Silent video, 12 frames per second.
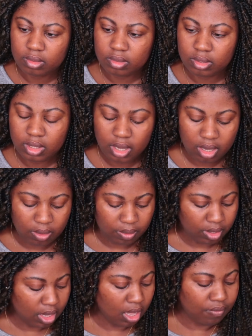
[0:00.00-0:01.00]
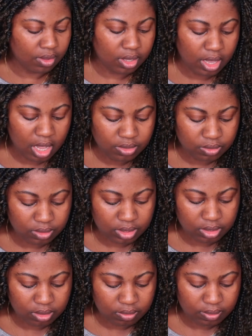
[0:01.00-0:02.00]
Okay, we have a
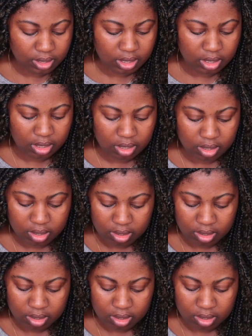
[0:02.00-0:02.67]
casualty already.